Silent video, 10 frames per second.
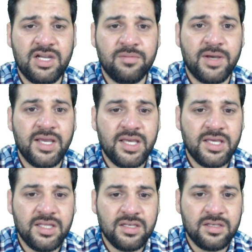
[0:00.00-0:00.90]

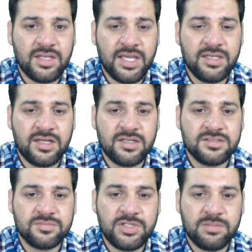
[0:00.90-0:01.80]
by 9
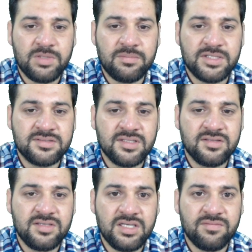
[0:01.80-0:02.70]
hours multiplied by
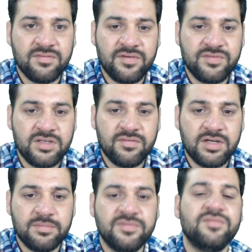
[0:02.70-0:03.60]
60
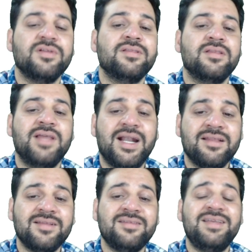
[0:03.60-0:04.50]
divided by 15.
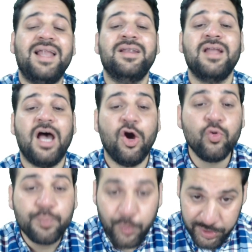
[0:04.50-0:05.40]
That is a standard
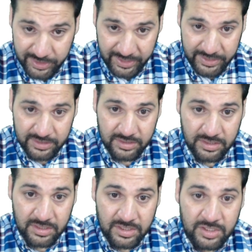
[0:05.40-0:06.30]
output, right?
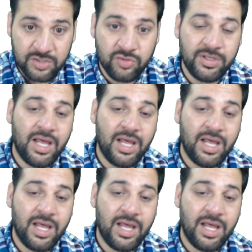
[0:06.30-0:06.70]
So in